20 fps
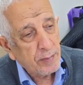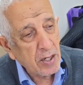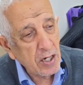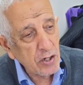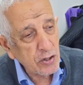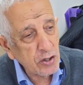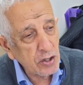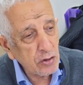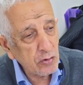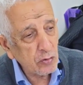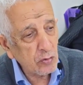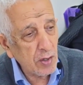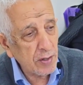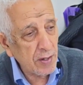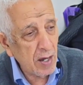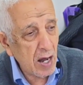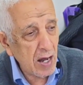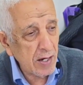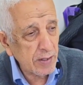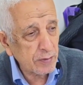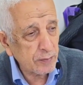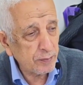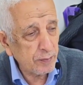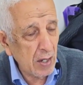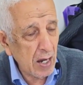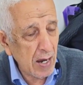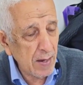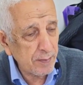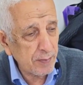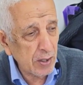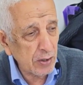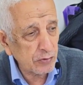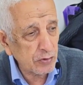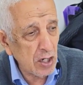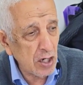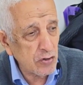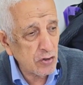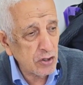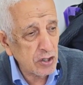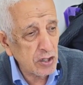Patient with heart
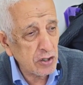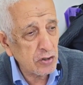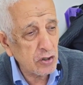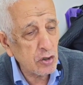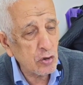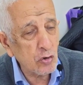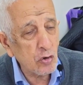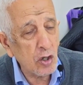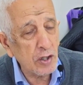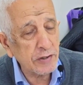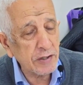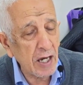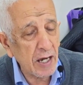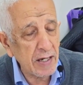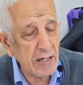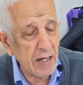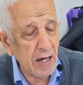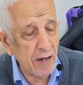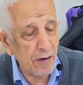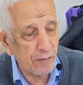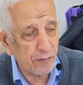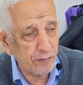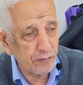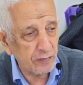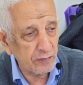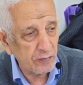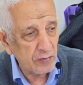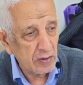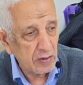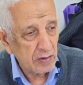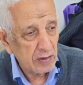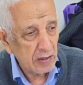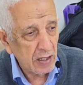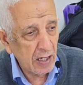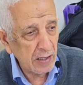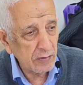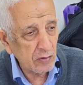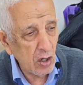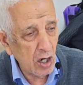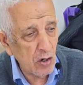hypertension, he got AF
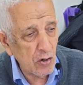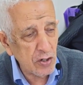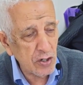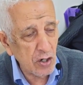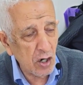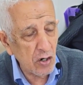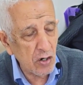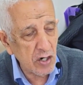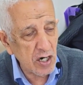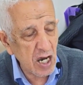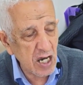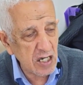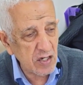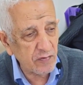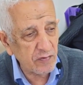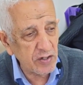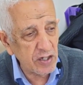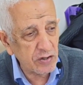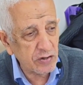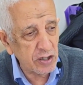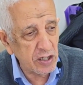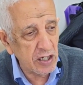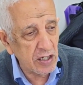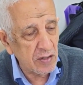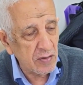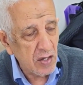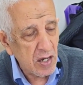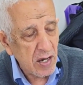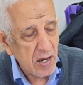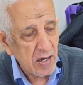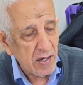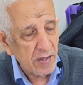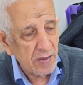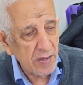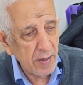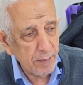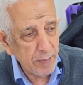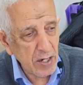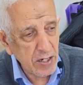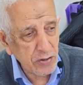or SVT.
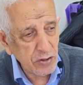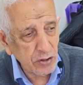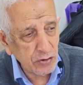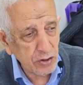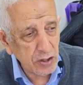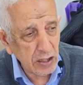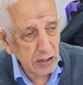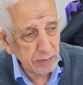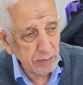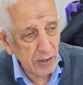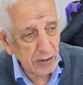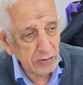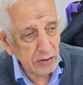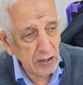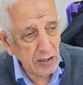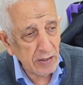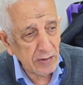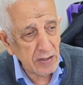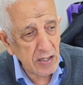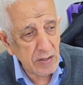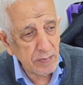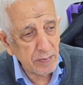The best treatment here